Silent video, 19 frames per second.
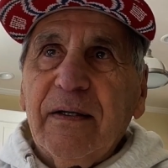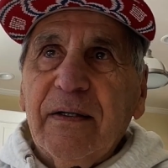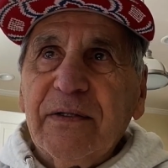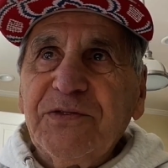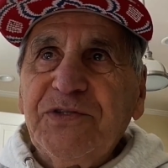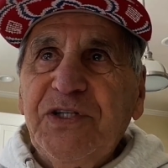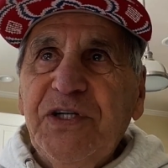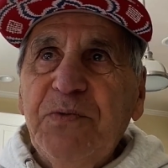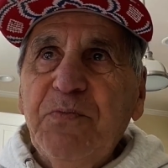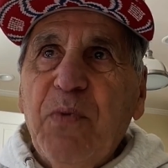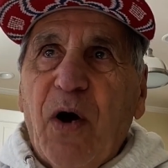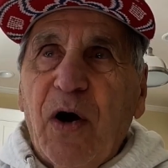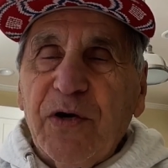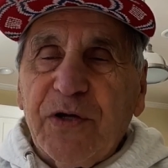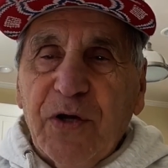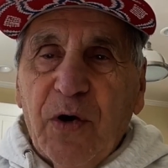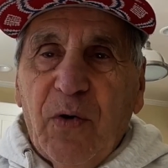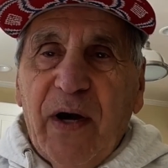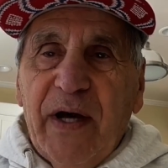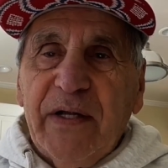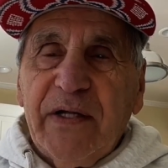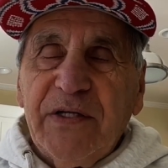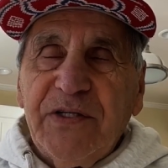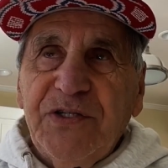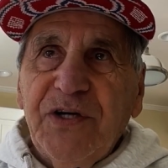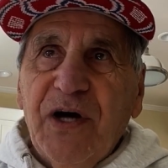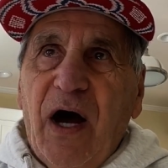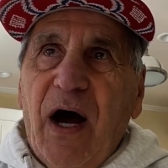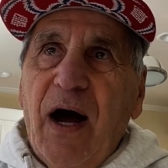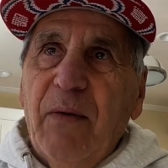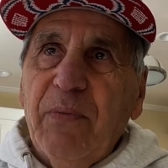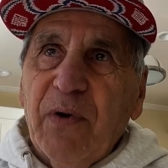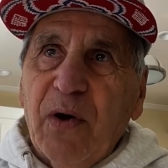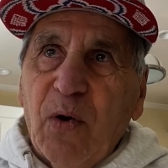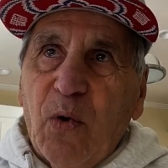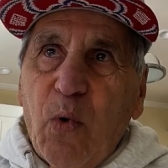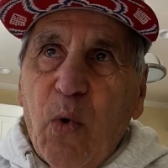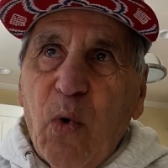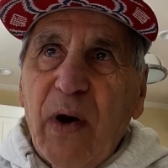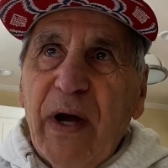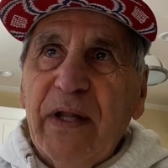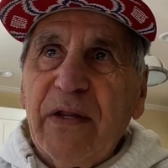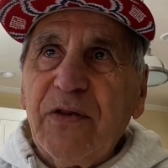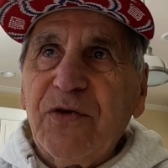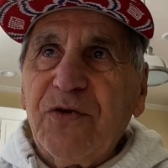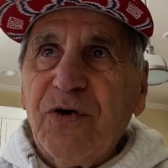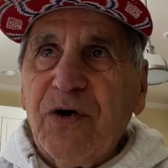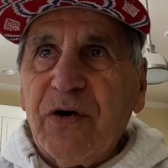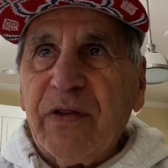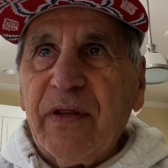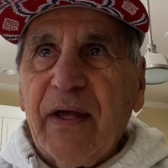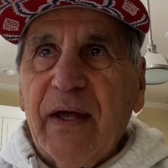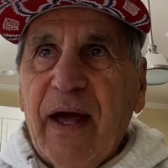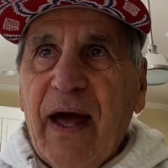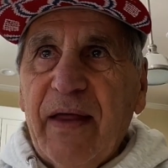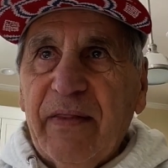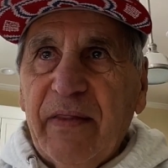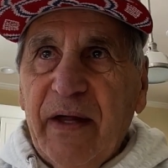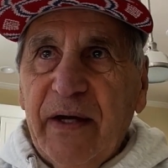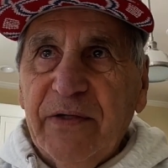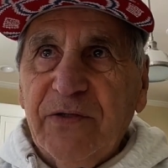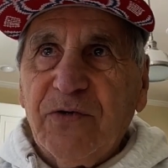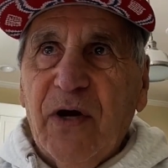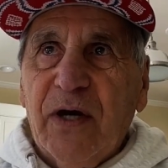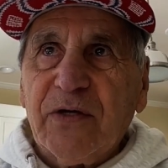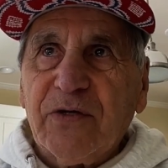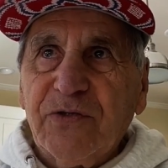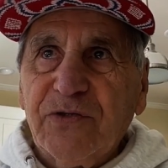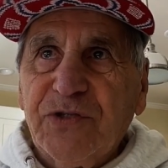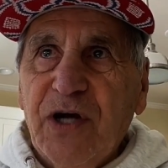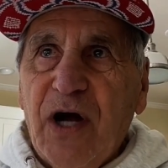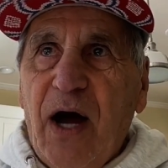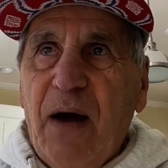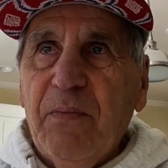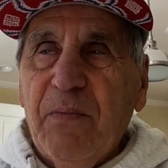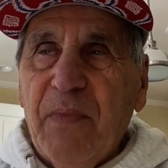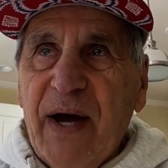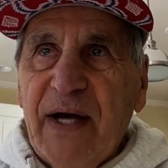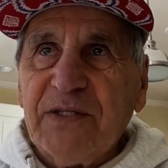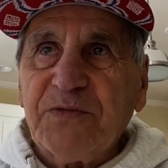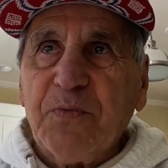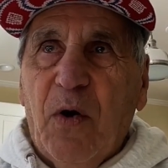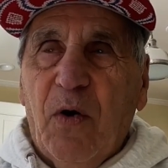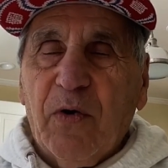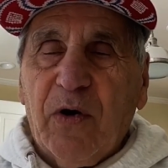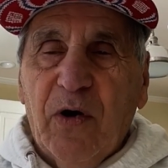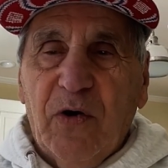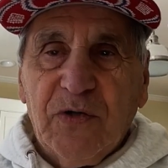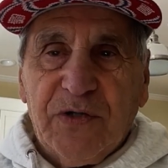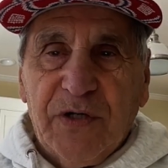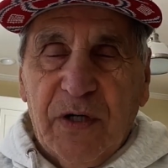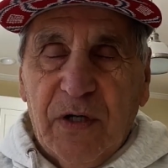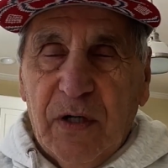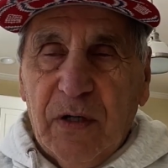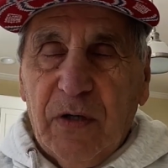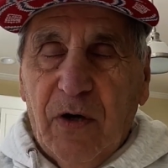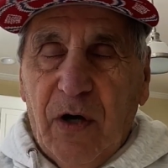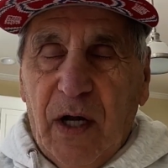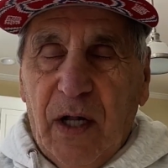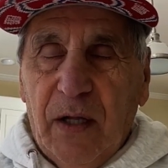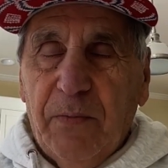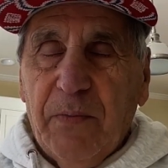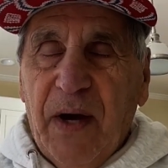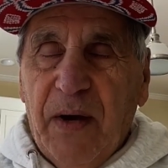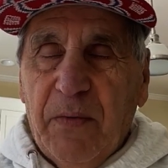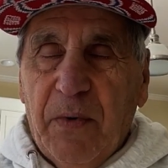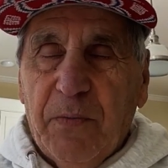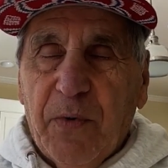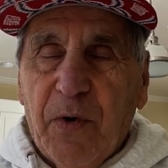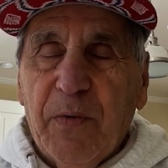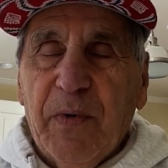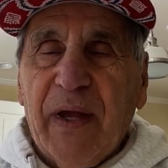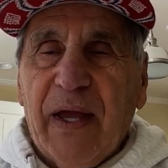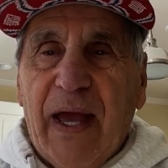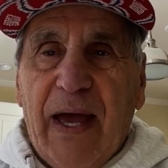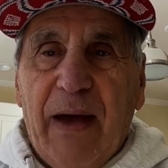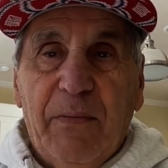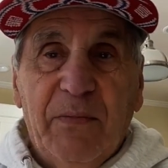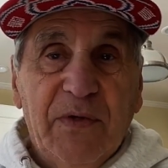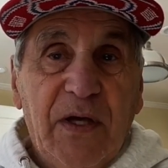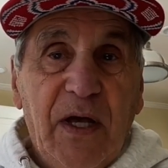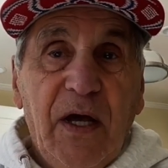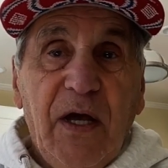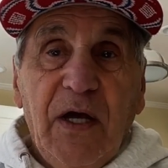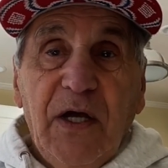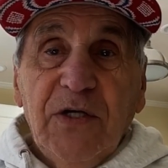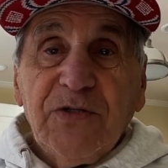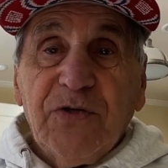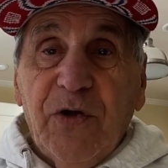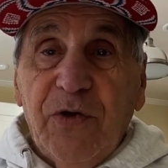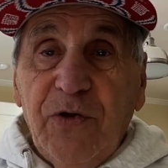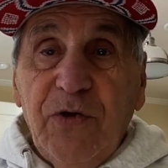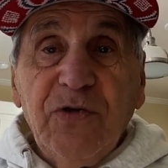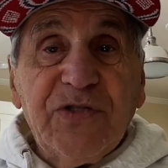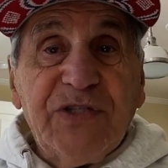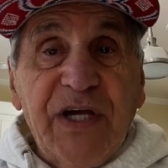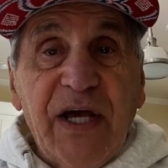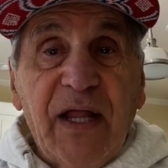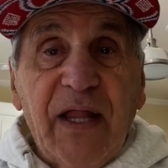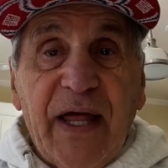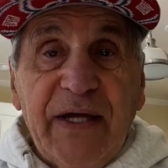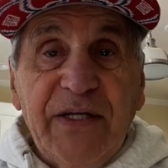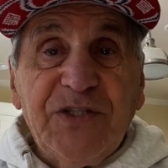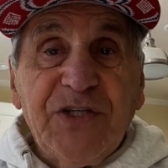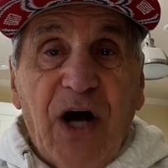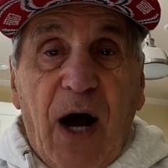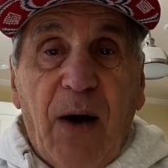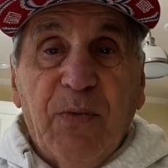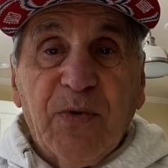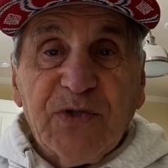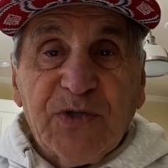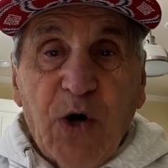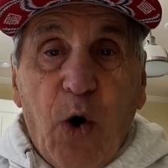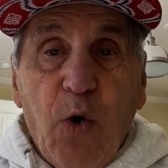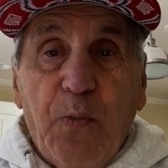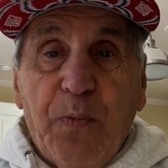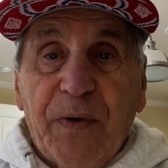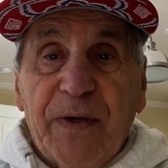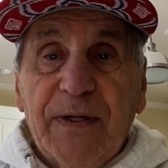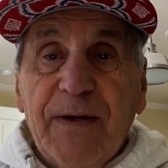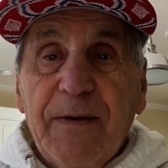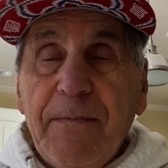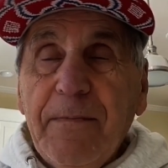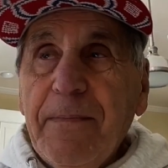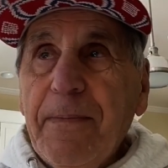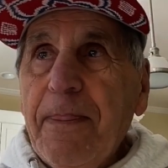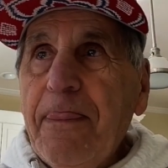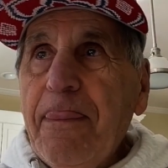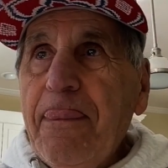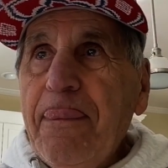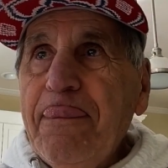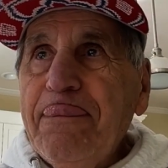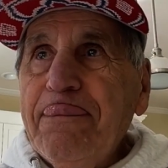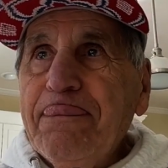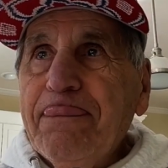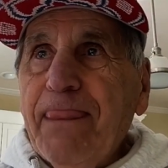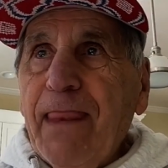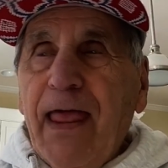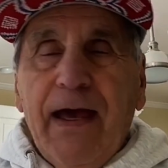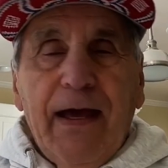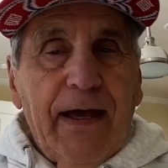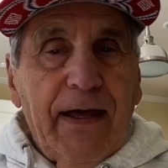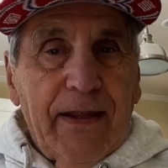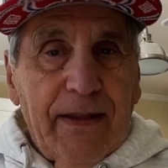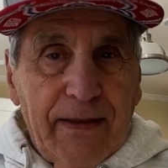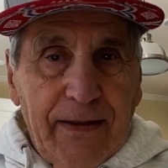Gene Bartow had the job and quit and took the athletic director job and basketball coach at Alabama Birmingham. So the UCLA job was open, and